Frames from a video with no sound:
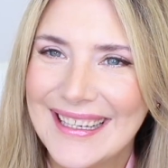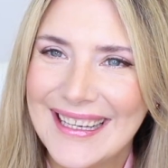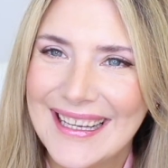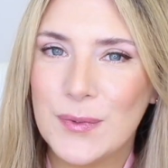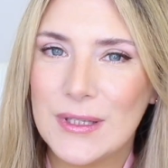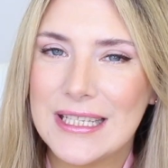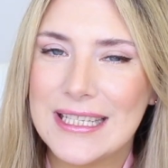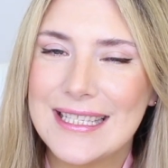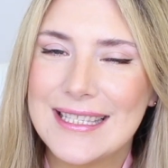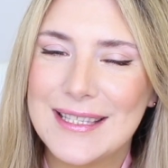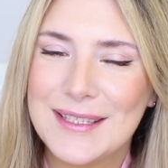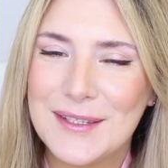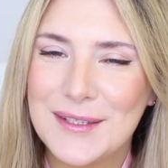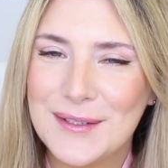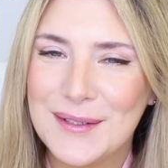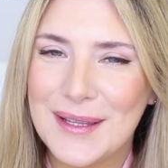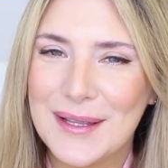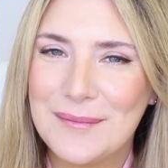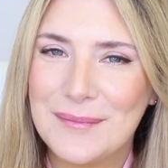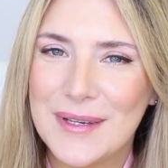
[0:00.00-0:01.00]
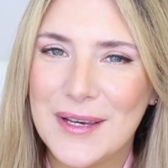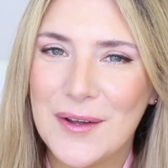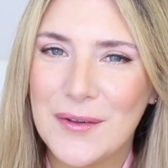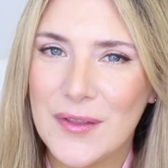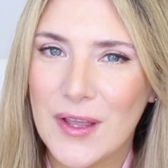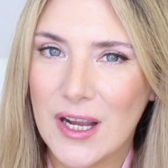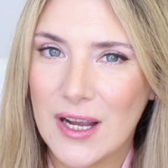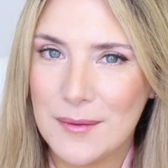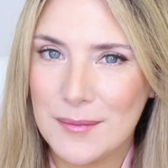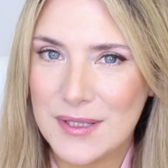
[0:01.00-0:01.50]
Please do let me know in
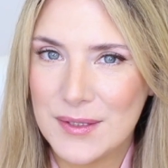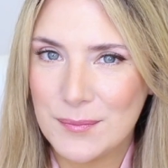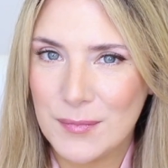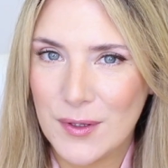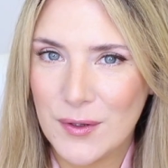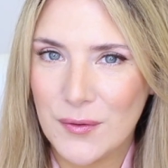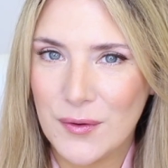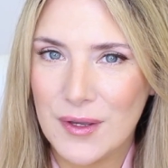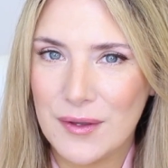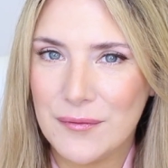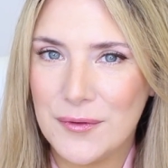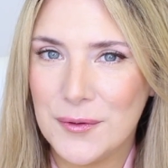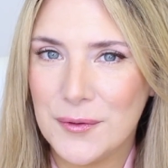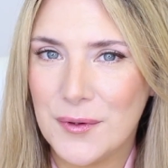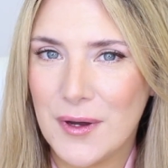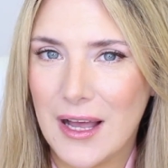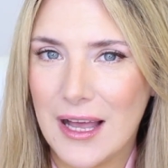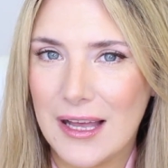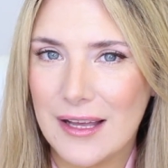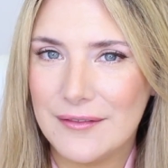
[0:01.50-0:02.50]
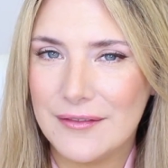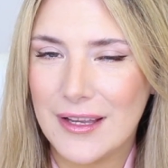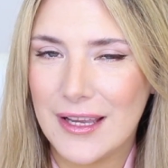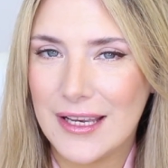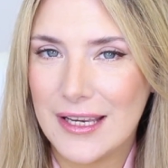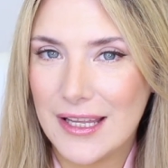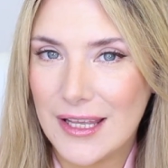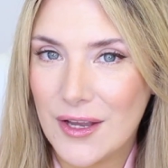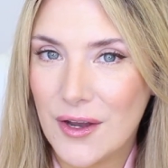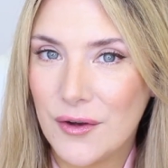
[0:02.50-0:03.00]
the comments below if you have
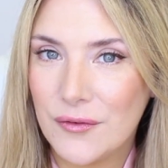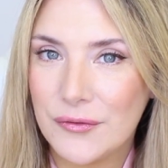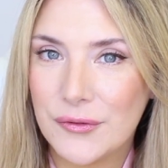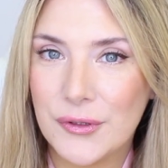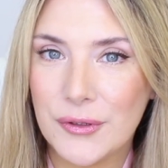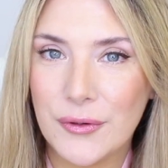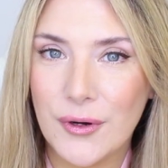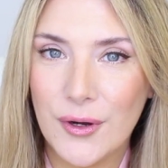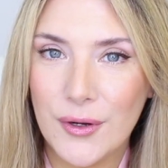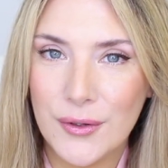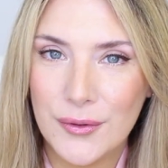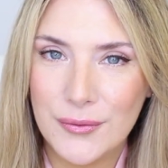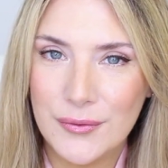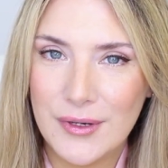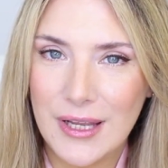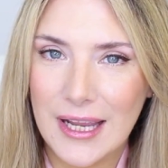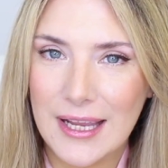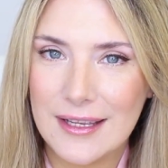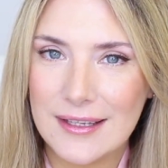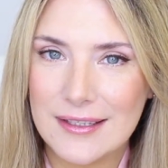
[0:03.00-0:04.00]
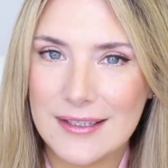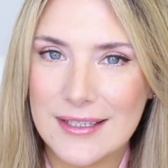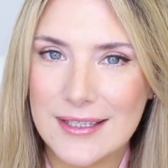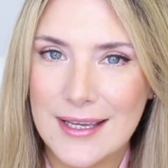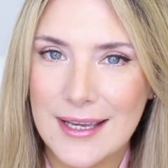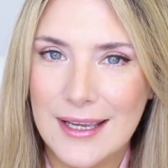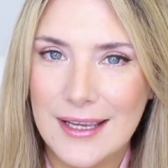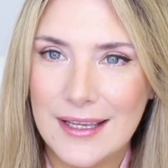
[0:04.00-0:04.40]
any of your own and